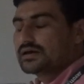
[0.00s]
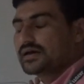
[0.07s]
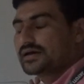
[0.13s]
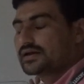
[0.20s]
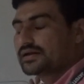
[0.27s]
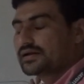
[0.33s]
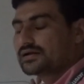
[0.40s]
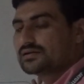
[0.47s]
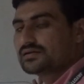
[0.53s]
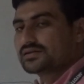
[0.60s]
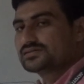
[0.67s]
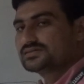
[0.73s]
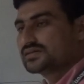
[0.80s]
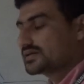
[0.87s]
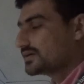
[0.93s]
error handler
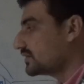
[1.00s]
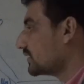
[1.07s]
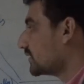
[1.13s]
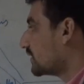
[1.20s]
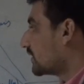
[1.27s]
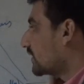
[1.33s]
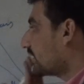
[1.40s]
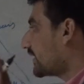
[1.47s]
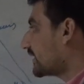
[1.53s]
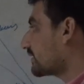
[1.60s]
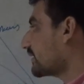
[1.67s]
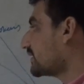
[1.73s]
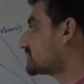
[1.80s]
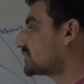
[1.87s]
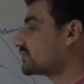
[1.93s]
is there,
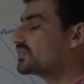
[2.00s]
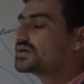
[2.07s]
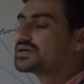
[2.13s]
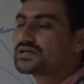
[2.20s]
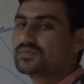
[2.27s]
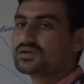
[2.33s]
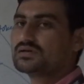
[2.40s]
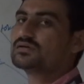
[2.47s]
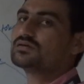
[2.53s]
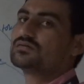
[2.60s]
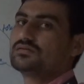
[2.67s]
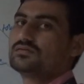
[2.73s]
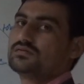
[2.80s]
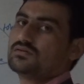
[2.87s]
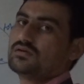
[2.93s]
and a symbol table
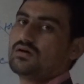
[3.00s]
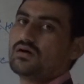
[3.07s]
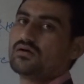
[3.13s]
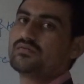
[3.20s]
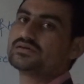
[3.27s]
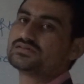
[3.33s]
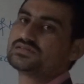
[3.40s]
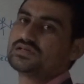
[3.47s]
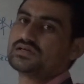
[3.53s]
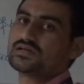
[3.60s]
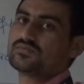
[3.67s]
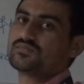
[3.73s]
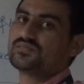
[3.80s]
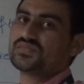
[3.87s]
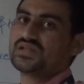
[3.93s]
always there
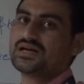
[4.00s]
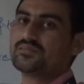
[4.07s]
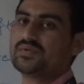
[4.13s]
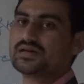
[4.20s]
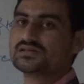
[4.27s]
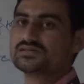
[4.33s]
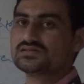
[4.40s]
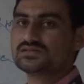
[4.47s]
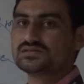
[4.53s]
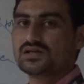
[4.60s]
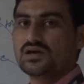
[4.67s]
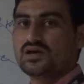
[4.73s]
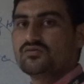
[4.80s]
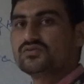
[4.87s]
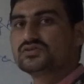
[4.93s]
that manages
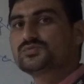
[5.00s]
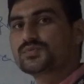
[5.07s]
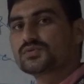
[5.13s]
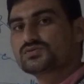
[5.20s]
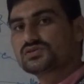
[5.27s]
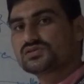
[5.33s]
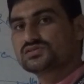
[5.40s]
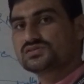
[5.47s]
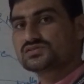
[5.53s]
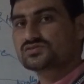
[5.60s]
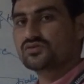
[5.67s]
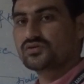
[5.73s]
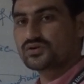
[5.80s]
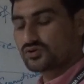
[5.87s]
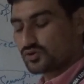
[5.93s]
which process is
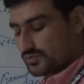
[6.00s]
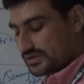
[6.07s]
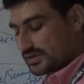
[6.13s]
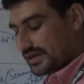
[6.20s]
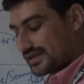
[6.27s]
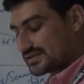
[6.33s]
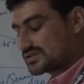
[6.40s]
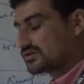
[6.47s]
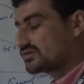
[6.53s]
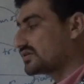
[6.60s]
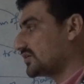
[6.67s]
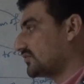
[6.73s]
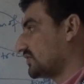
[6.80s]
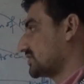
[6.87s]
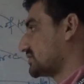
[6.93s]
going to be
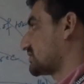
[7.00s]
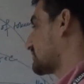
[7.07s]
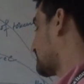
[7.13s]
executed first.